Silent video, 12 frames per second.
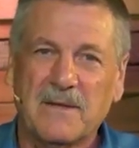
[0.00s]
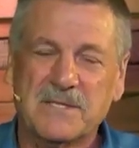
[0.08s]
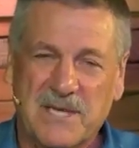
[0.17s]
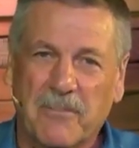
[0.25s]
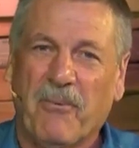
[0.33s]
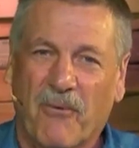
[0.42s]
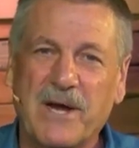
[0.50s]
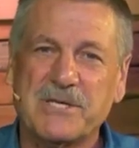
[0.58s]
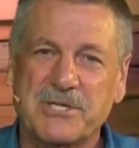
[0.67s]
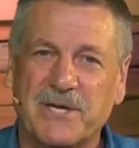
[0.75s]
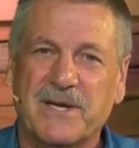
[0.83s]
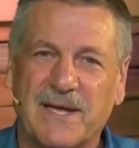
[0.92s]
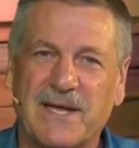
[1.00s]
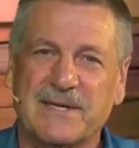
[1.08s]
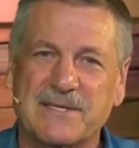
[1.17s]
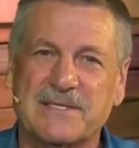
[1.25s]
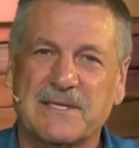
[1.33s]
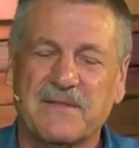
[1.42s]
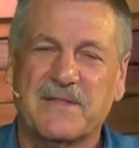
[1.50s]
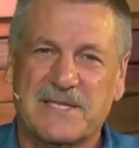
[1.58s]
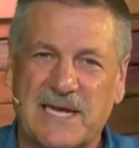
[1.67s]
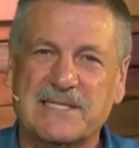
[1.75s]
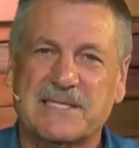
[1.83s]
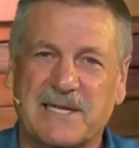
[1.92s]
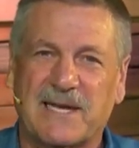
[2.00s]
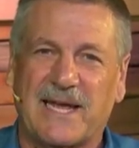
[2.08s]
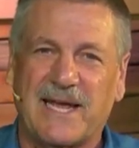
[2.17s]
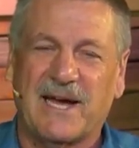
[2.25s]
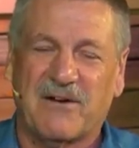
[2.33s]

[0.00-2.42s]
Separation is the destiny